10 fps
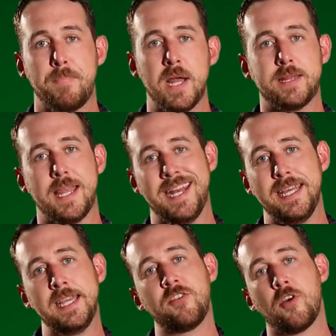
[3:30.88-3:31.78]
But that
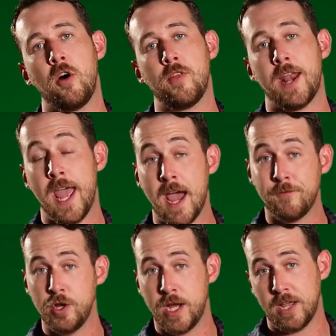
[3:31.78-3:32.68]
is all that I
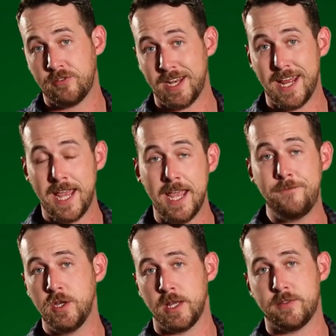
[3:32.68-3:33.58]
have for you guys today.
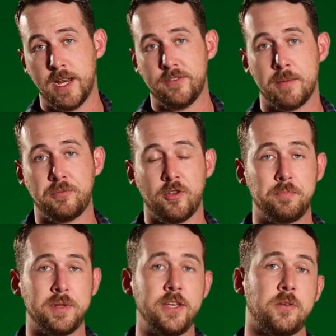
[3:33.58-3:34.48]
If you like today's
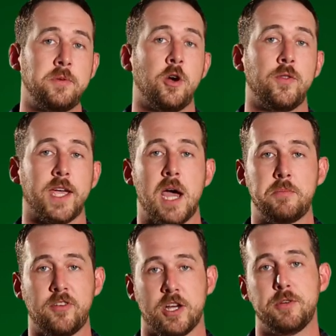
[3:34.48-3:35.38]
episode, please let me know in the
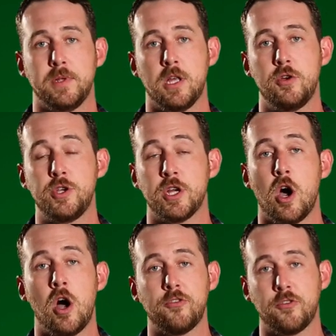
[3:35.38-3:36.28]
comment section below. You can
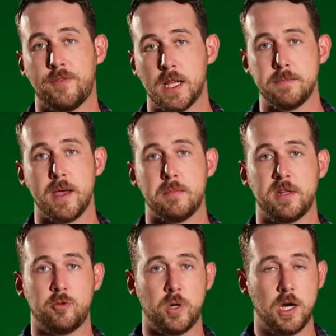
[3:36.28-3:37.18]
also follow me on
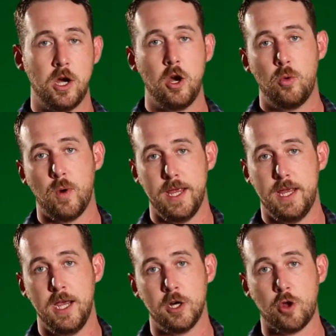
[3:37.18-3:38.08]
my Twitter right
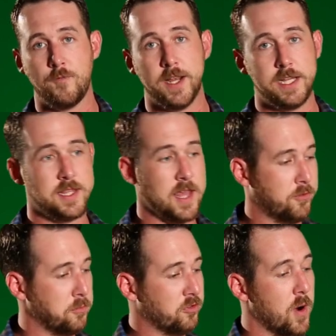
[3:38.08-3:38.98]
here. Don't forget
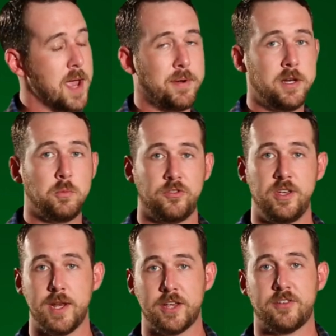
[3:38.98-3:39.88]
that subscribe button. We'll
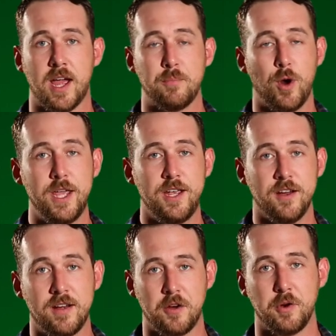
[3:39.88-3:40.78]
see you next time right
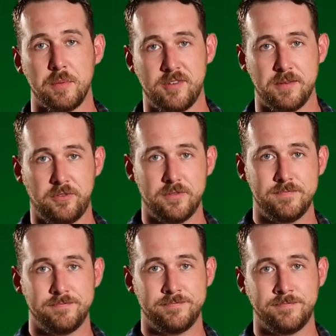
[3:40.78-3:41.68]
here on Grip Tips.
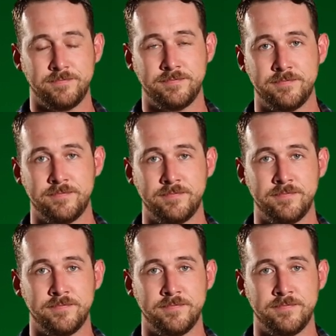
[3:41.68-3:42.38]
We'll be right back.